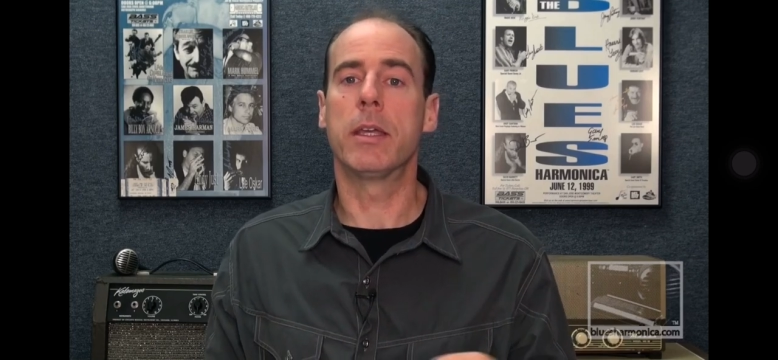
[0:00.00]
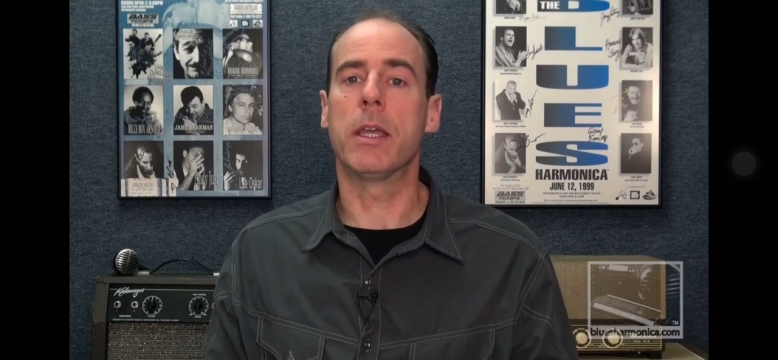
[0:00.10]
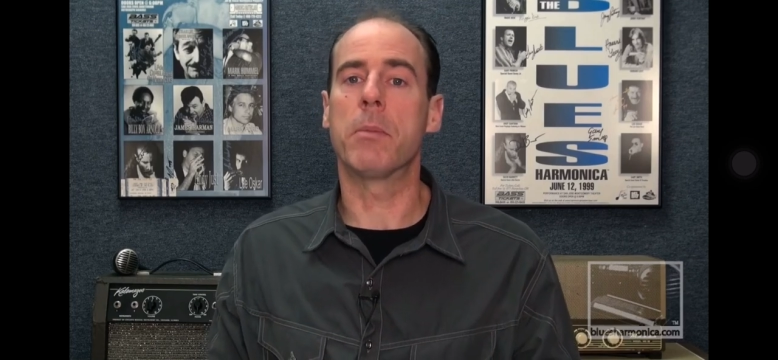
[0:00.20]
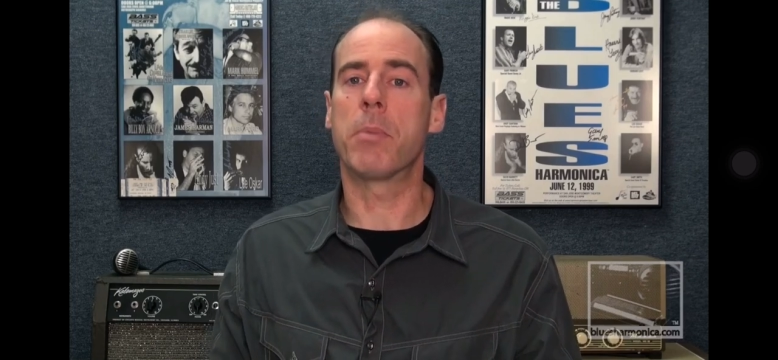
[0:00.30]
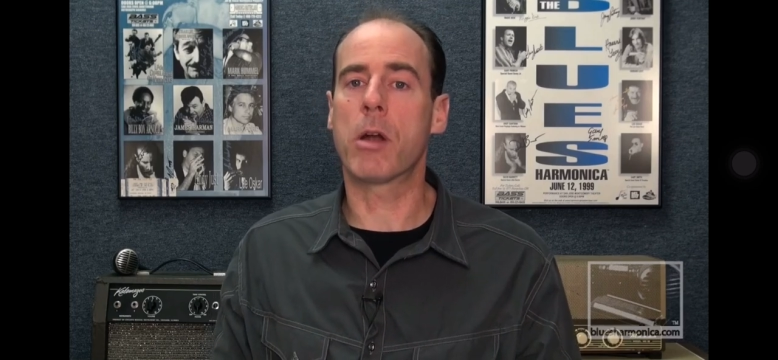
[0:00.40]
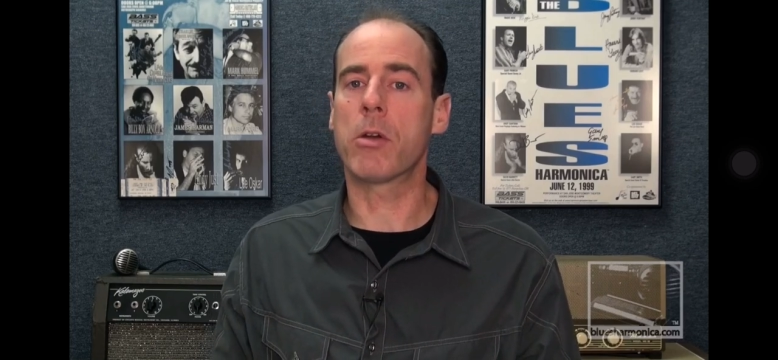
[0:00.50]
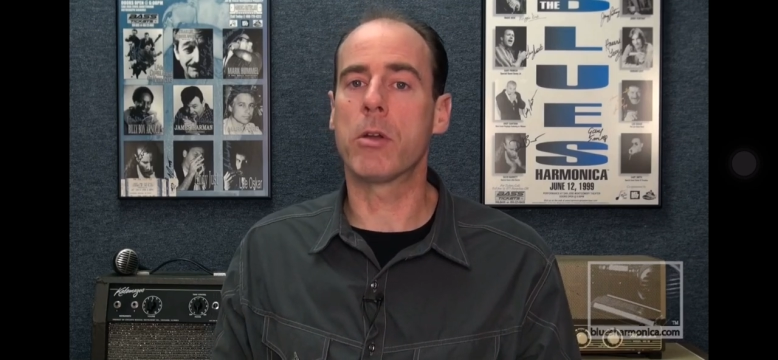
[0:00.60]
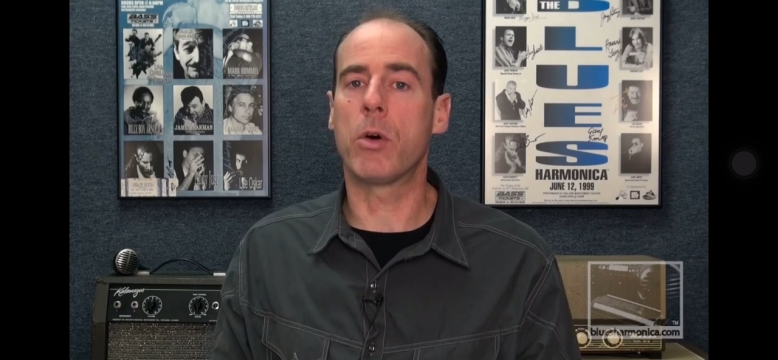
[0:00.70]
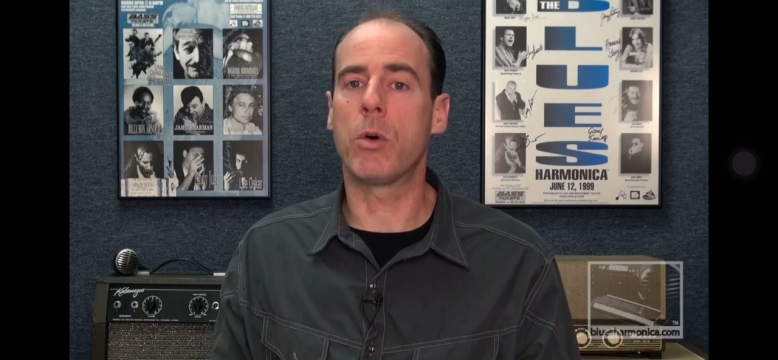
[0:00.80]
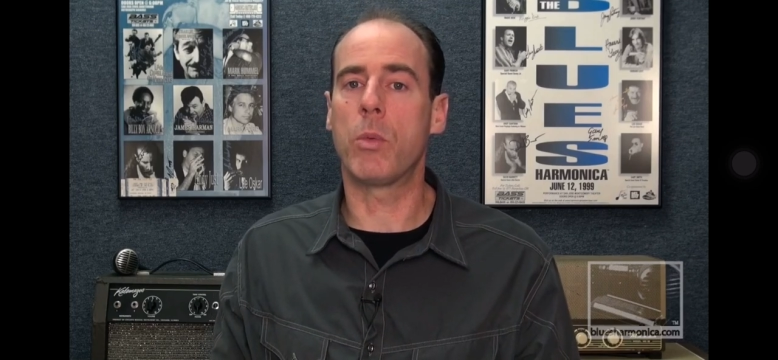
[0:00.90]
and puckering
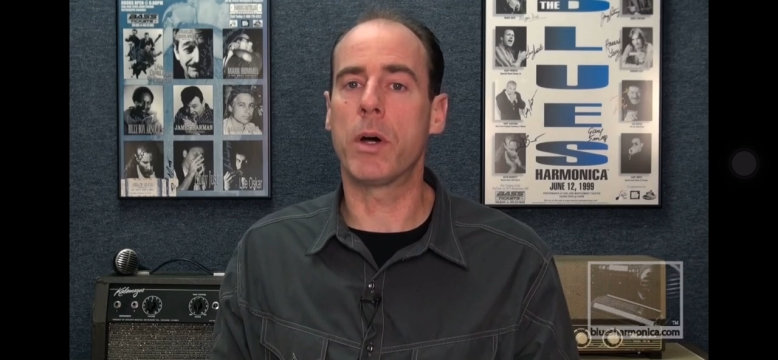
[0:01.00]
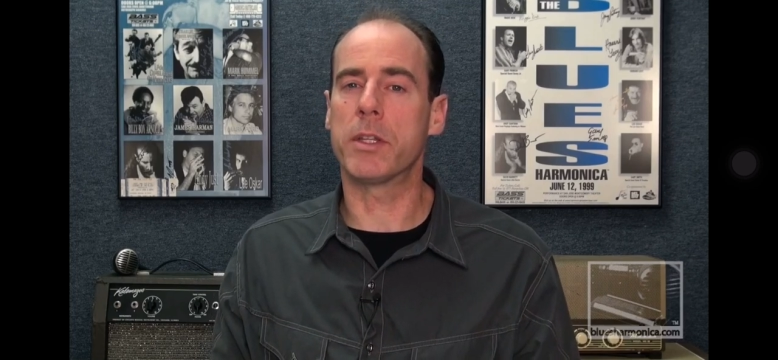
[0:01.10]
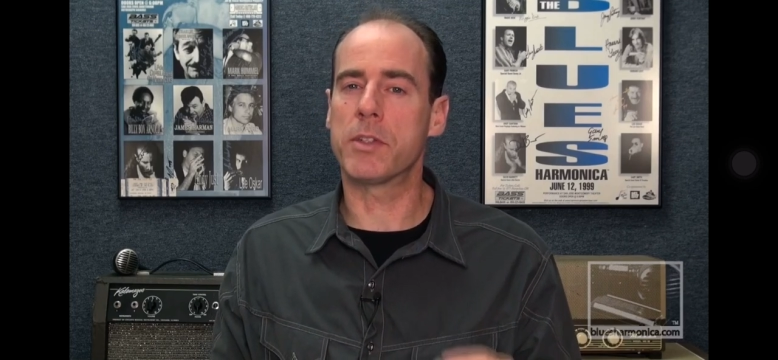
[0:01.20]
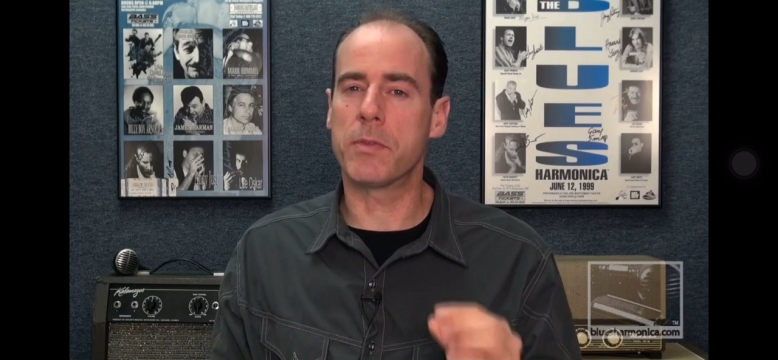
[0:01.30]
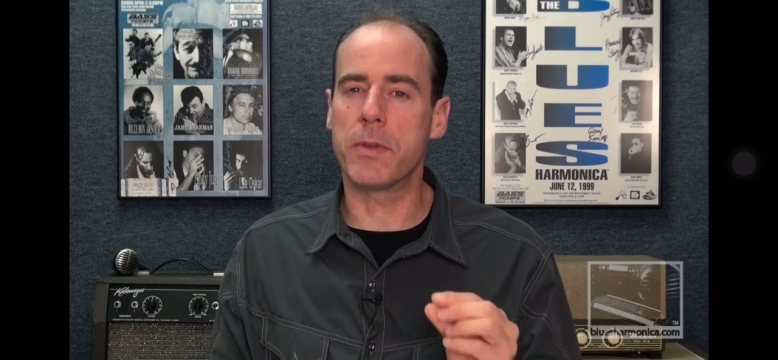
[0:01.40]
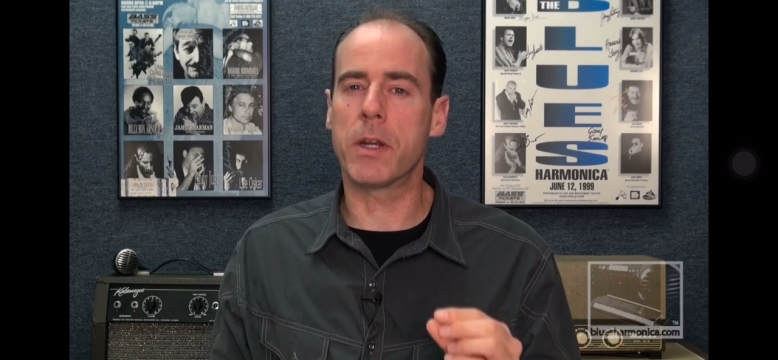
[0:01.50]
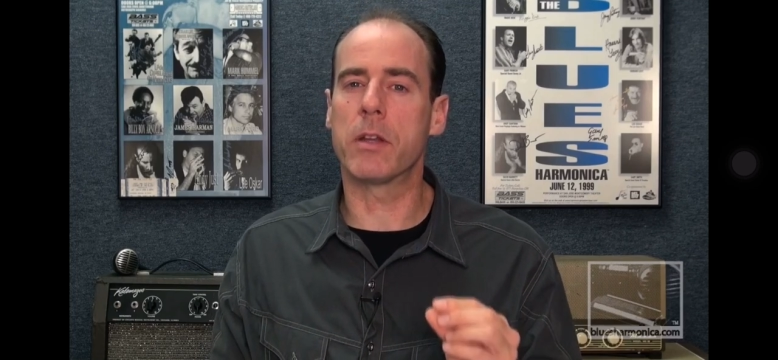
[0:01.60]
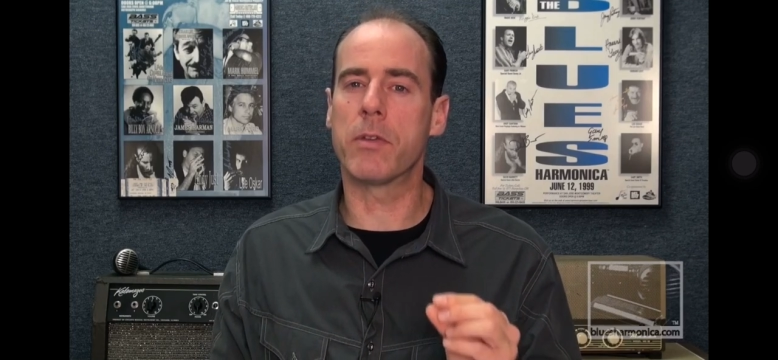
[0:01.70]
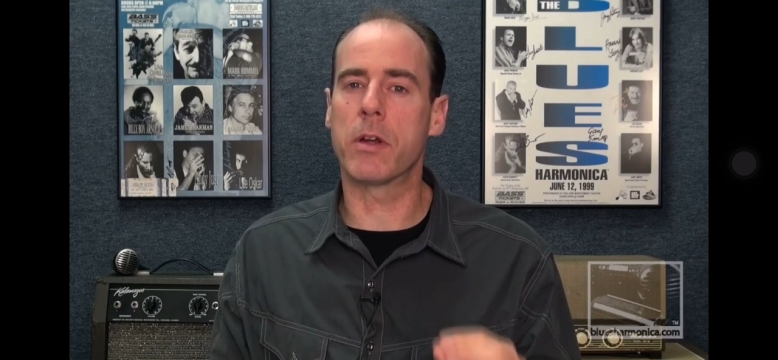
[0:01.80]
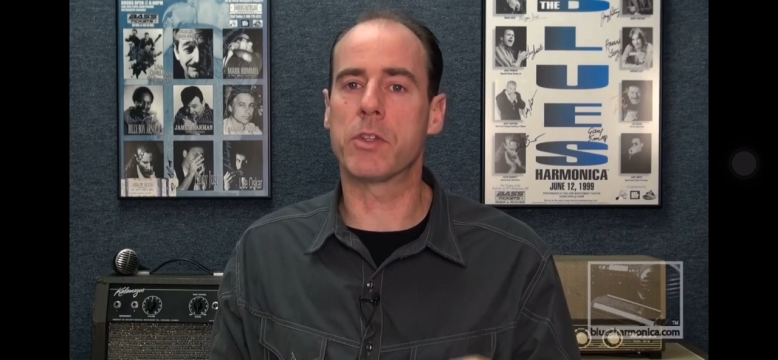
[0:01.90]
hole 1 is very,
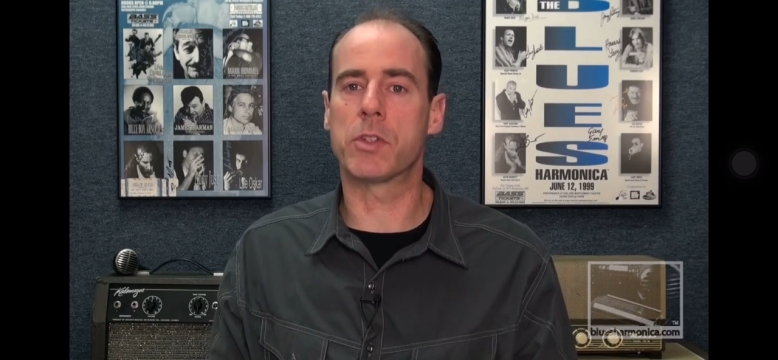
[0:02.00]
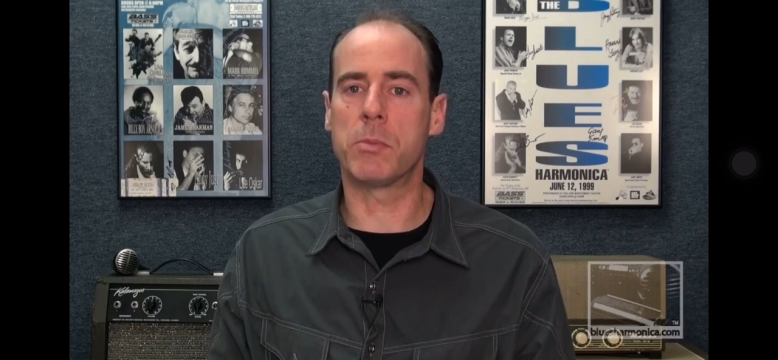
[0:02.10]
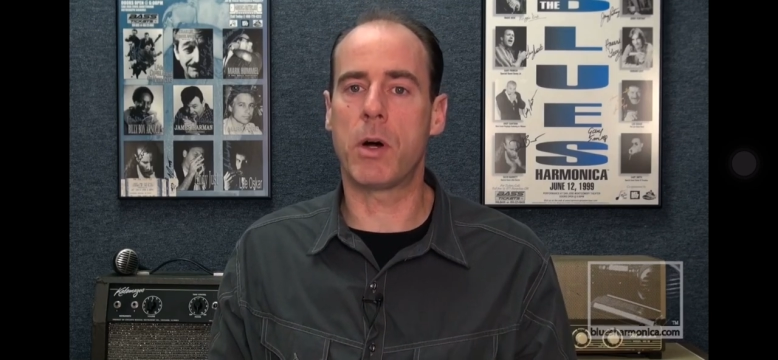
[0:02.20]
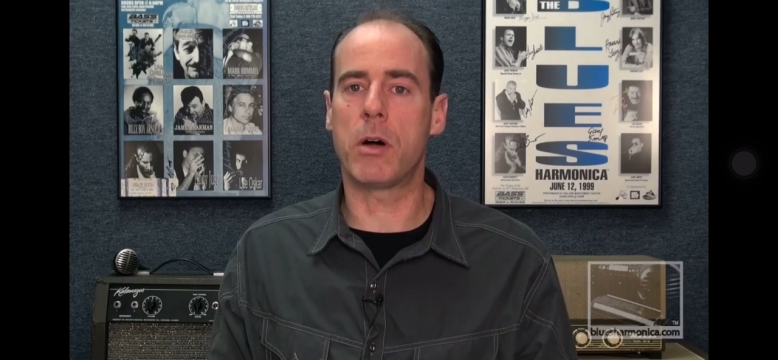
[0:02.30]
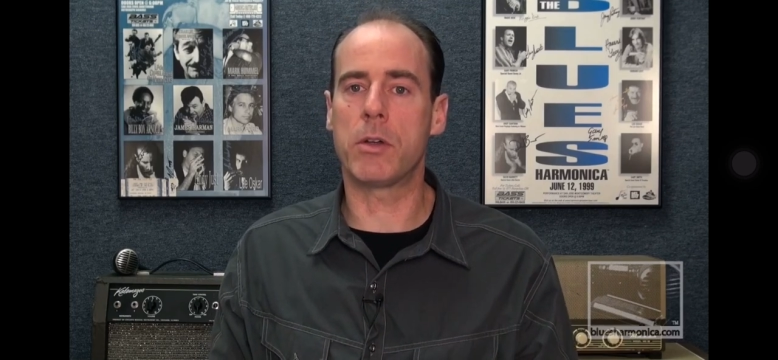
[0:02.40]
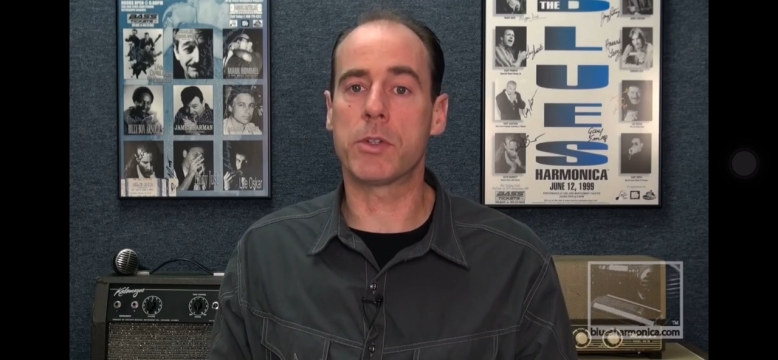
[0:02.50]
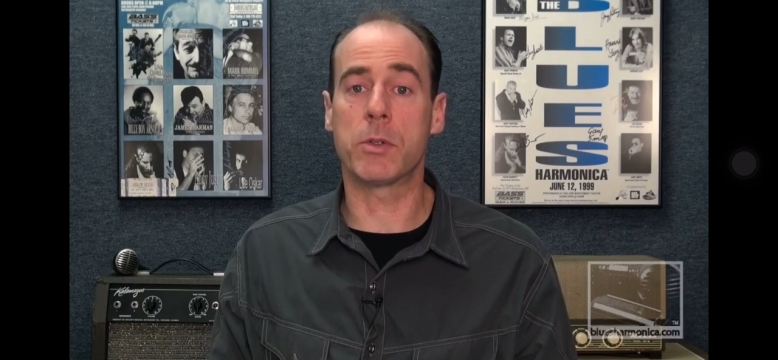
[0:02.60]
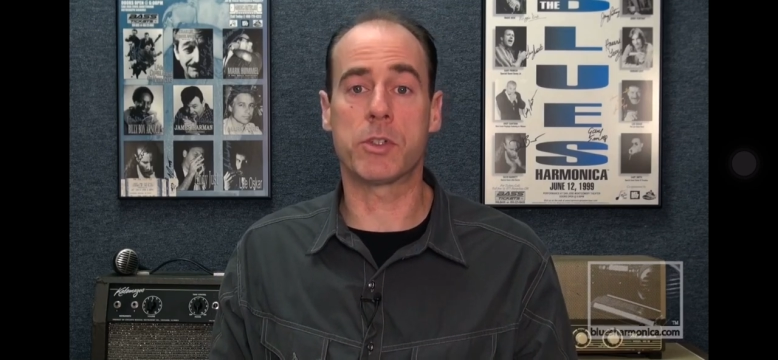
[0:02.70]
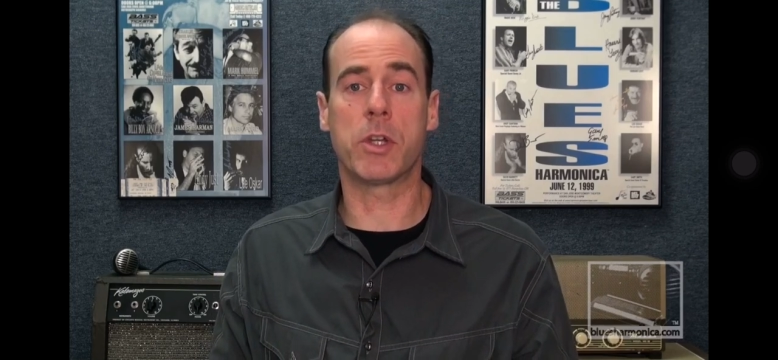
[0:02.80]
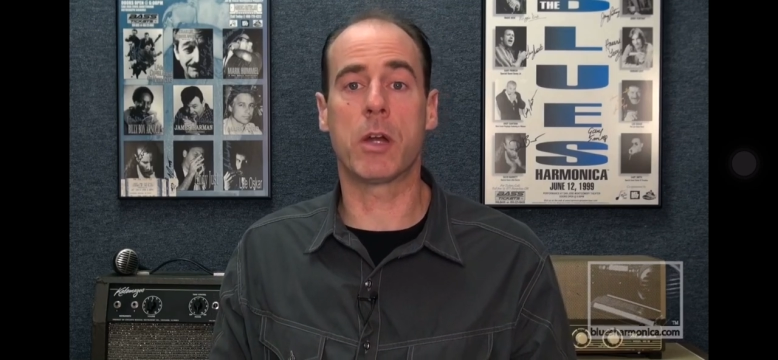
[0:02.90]
very small. So
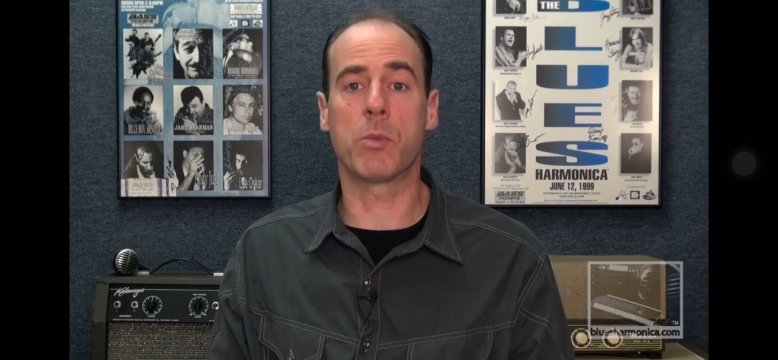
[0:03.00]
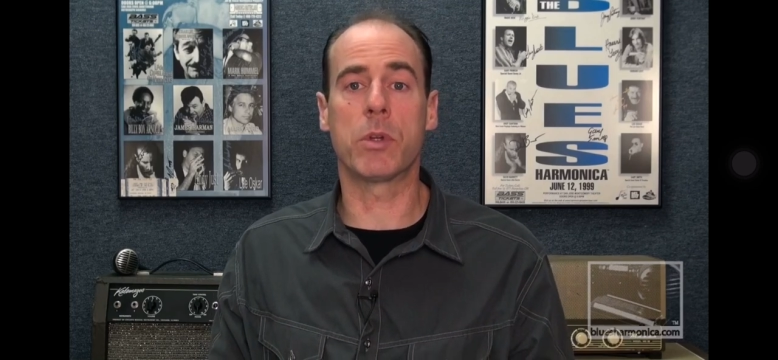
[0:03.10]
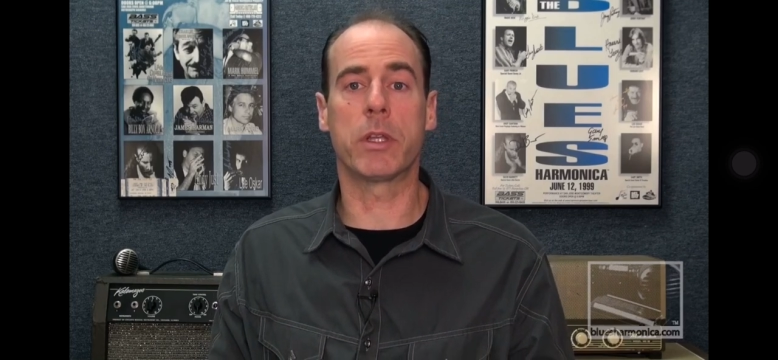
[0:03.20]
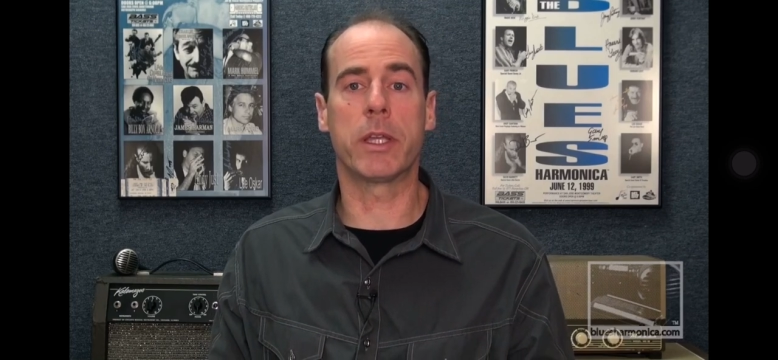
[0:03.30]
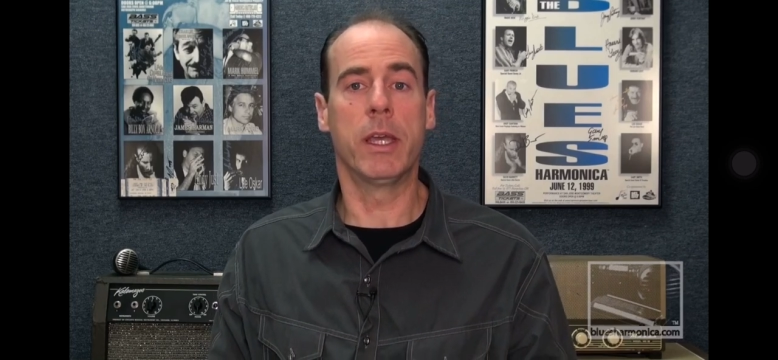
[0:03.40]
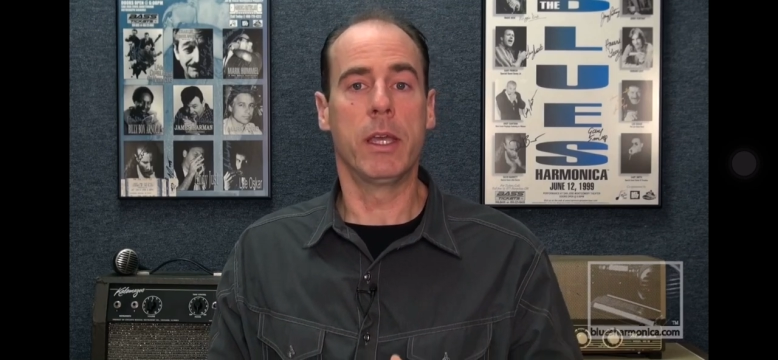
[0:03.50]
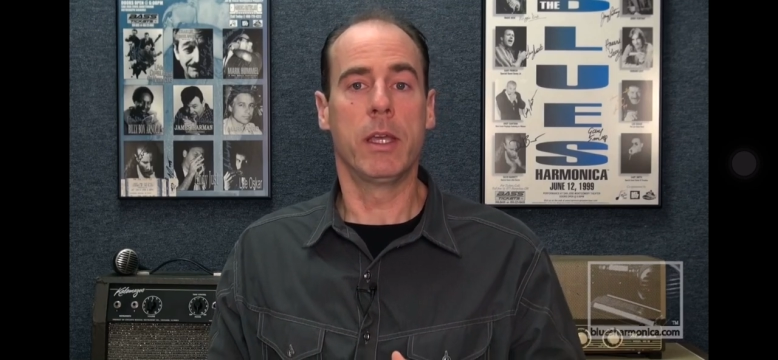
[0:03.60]
it's not really